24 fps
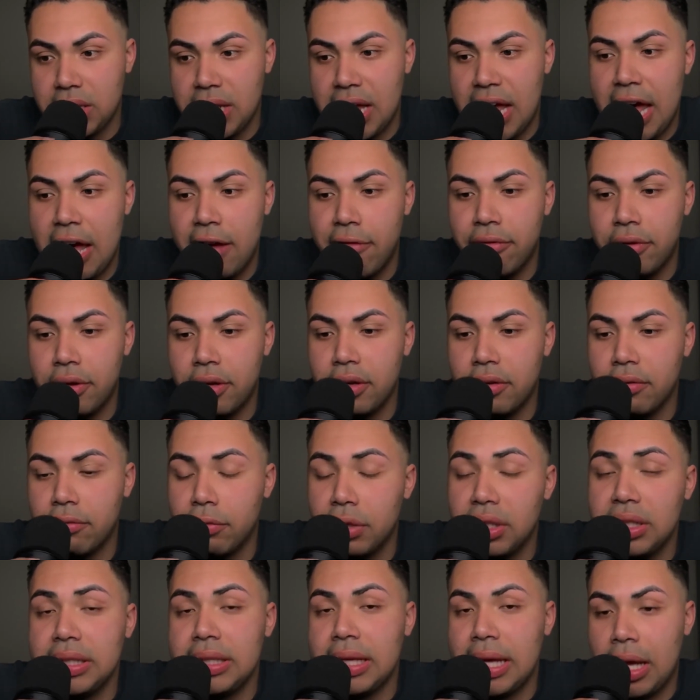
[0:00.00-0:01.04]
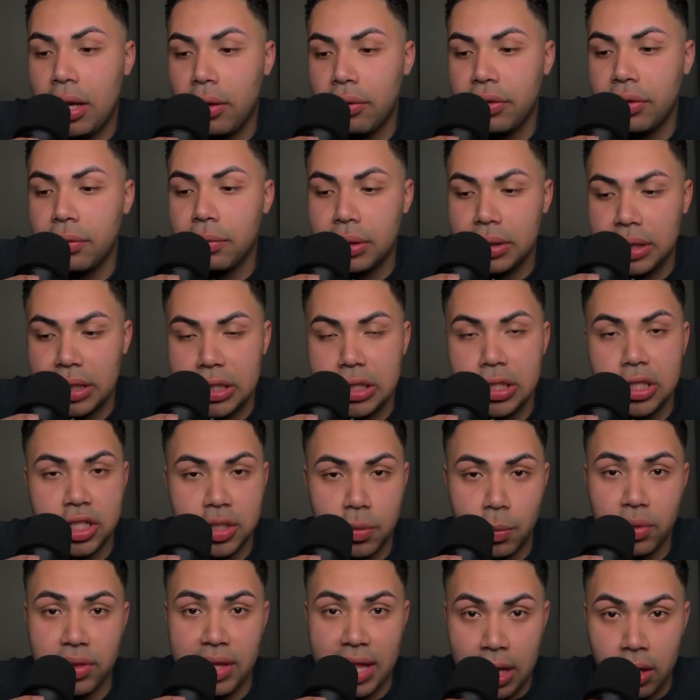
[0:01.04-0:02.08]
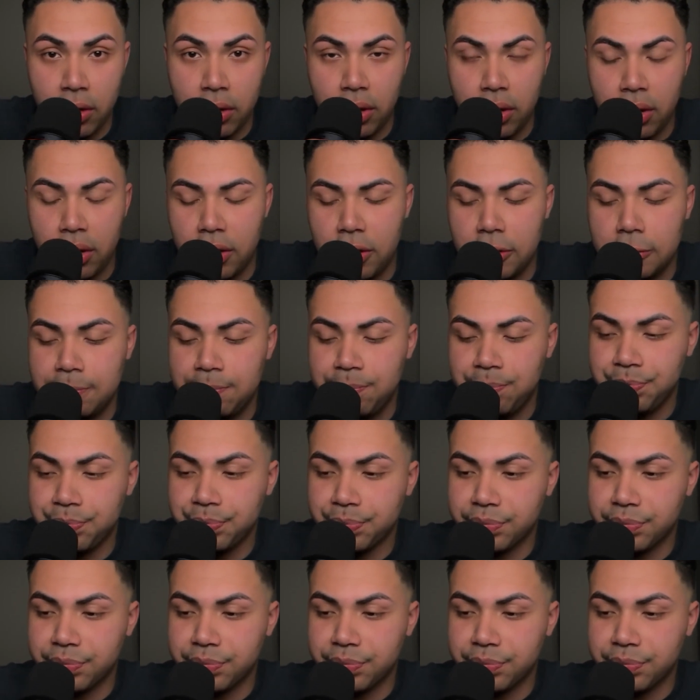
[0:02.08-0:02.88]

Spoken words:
to have a really healthy relationship with alcohol.